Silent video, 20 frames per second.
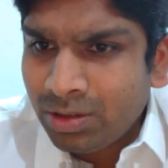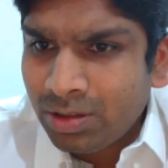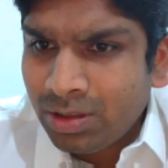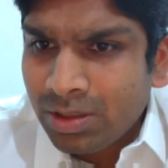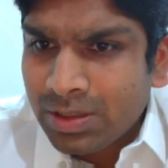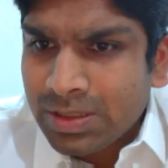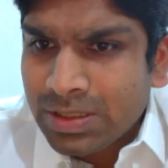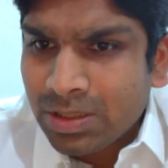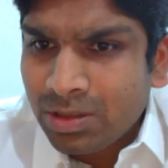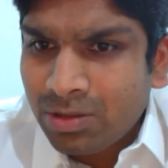
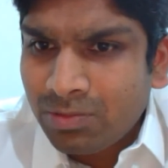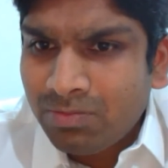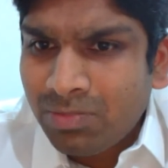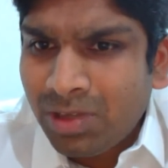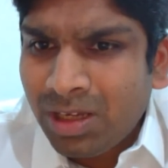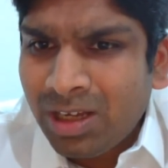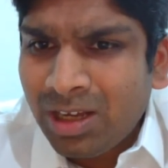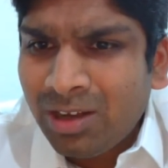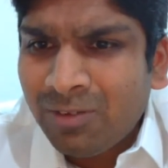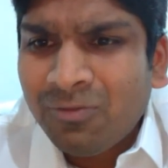
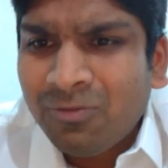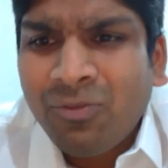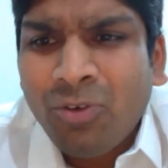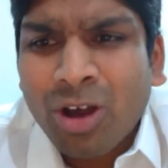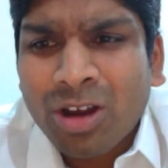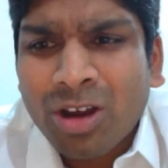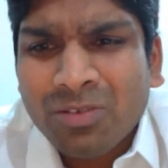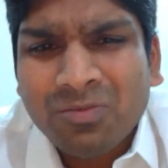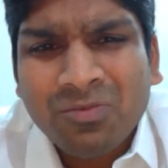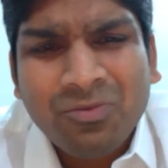
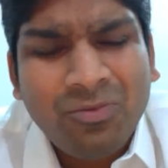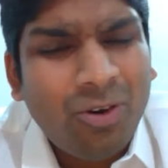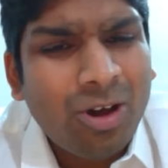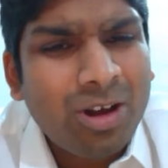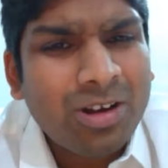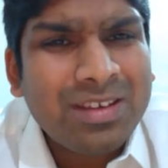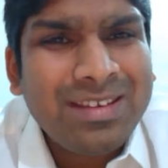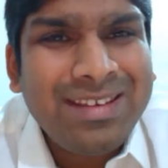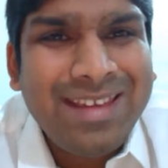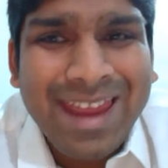
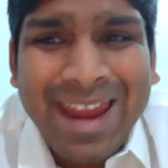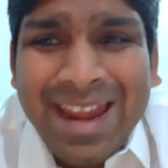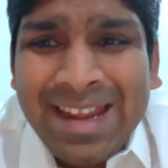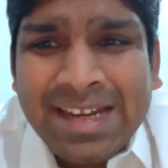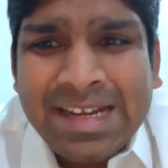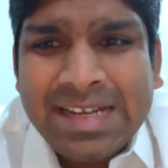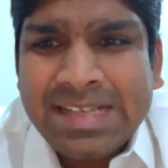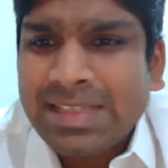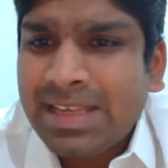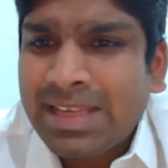for
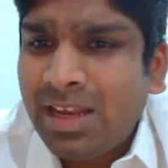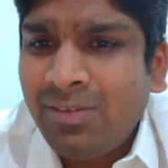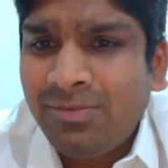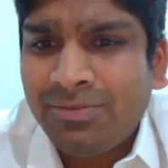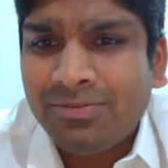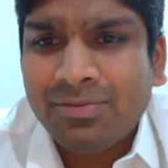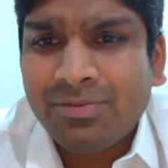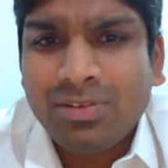GATE itself,